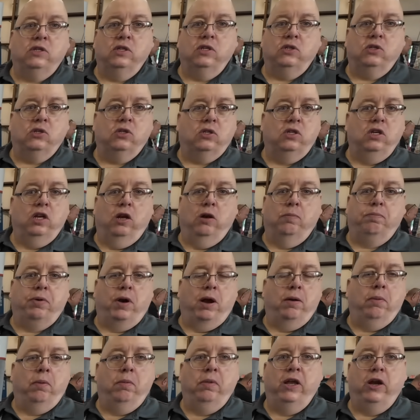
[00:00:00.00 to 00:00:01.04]
It's
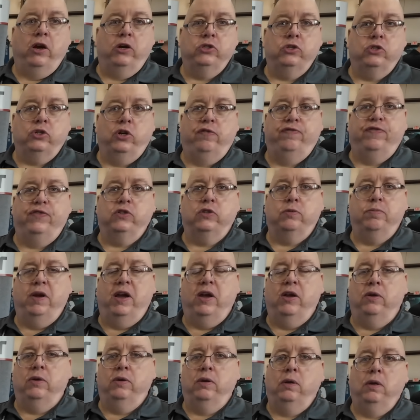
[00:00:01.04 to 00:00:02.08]
probably our surface
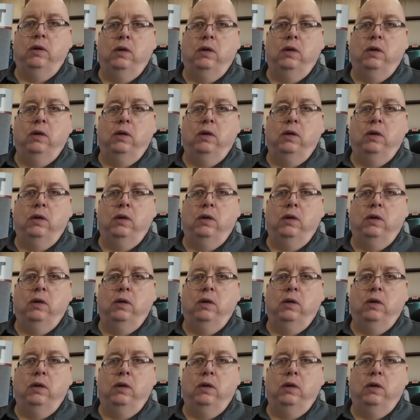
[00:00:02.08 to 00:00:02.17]
mount